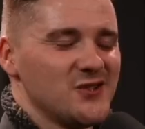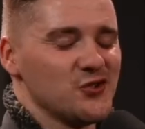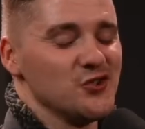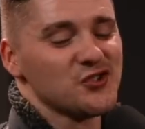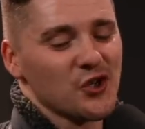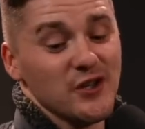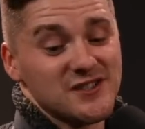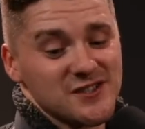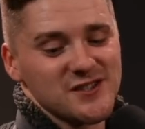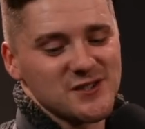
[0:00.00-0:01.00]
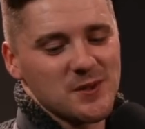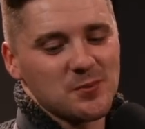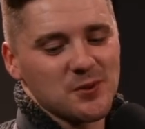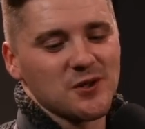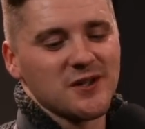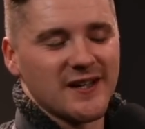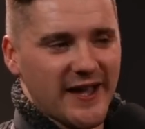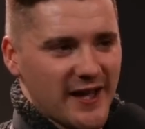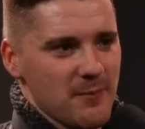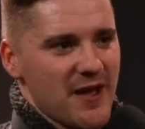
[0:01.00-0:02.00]
So you saw each of these people
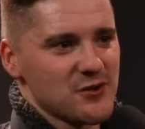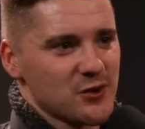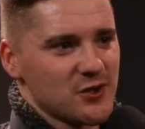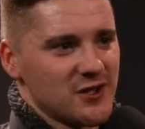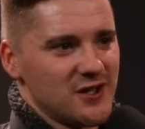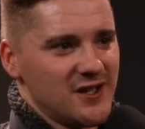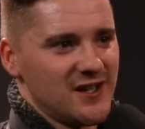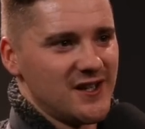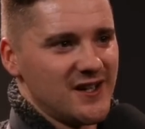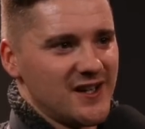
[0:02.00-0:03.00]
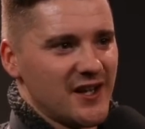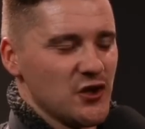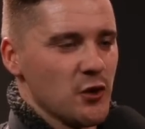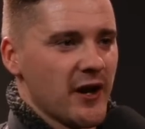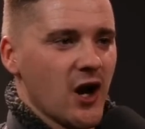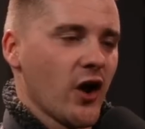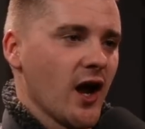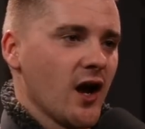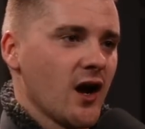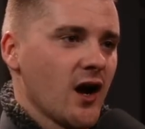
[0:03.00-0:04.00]
get a mentor and you went,
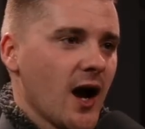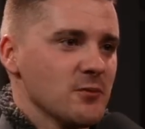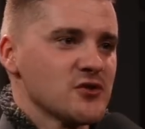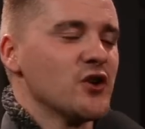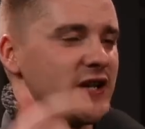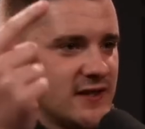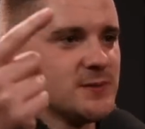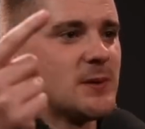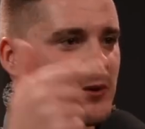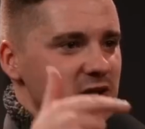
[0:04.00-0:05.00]
okay, I'm just going to get these people